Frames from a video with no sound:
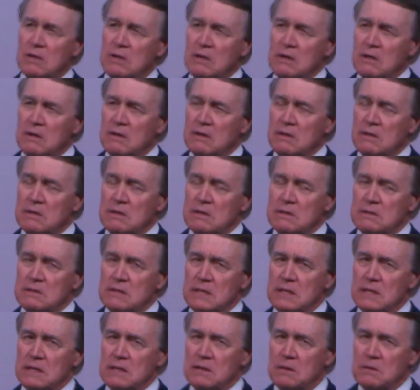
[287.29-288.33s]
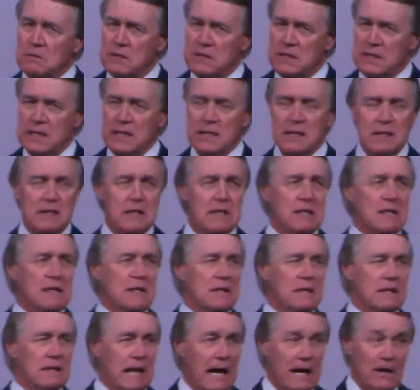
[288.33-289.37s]
I said, "Okay."
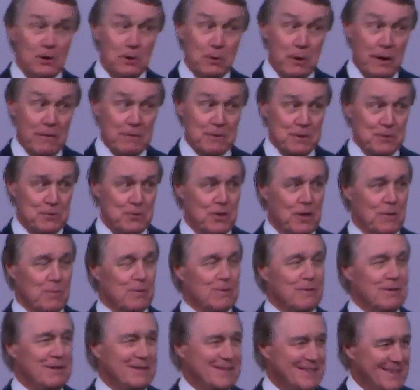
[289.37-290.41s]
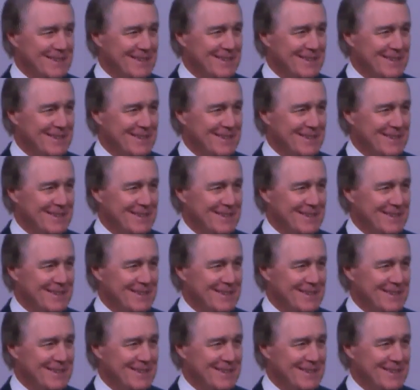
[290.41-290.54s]
I knew I was in trouble.